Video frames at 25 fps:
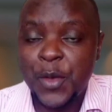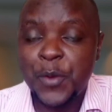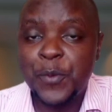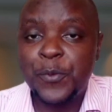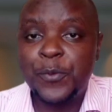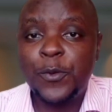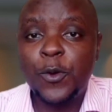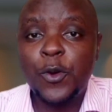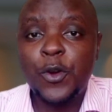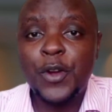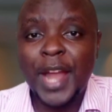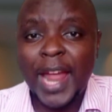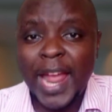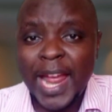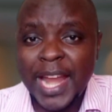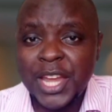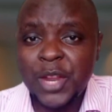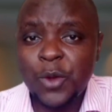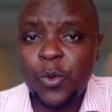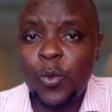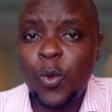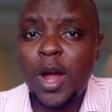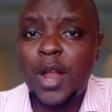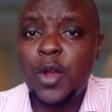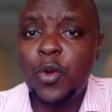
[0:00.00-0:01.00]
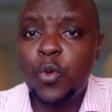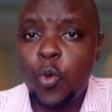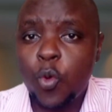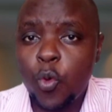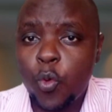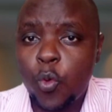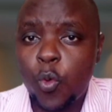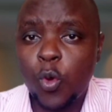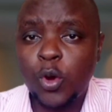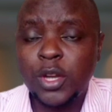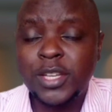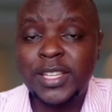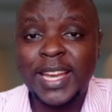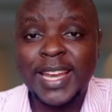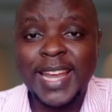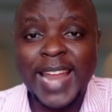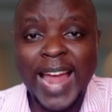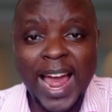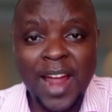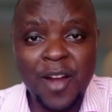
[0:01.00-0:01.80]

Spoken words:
For anyone who quoted